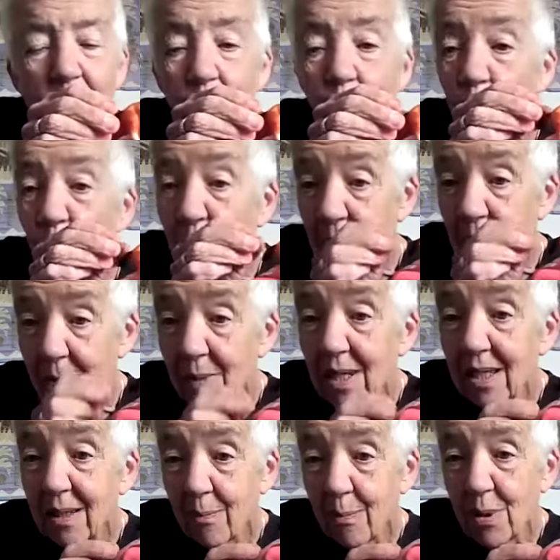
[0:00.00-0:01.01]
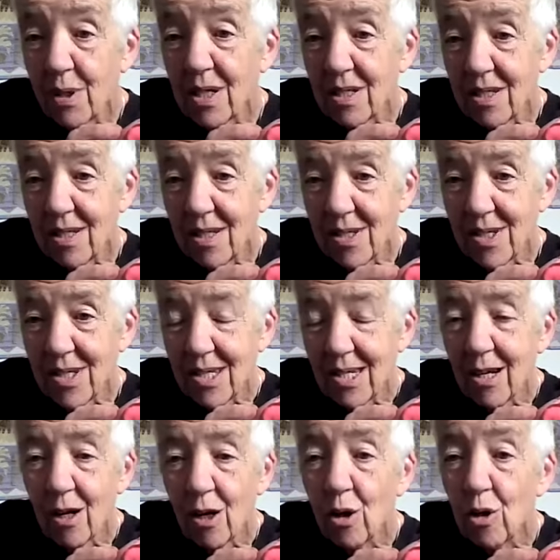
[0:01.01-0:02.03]
will it make prints,
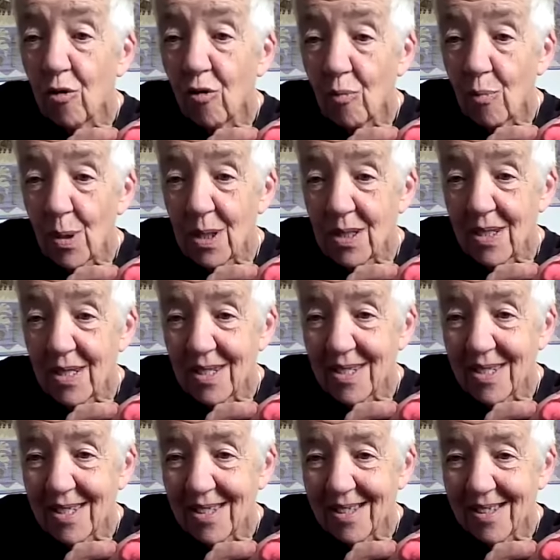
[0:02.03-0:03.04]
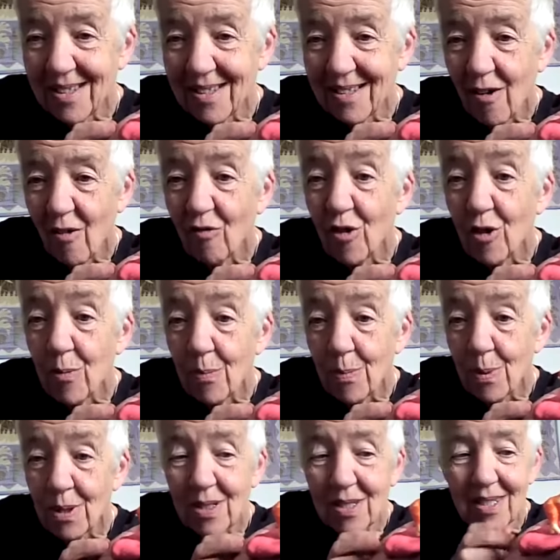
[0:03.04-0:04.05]
hoof prints,
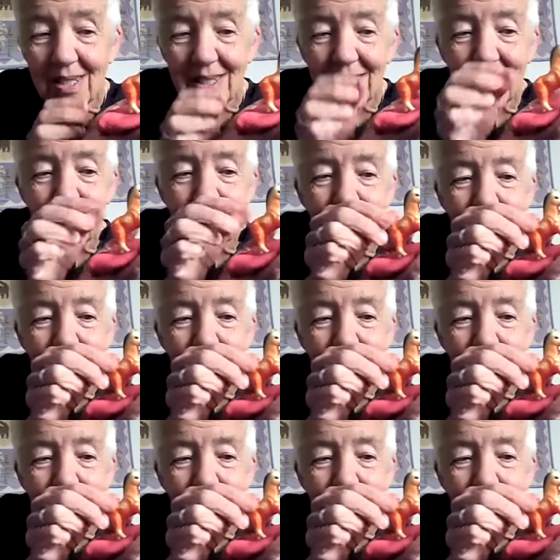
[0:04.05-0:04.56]
footprints?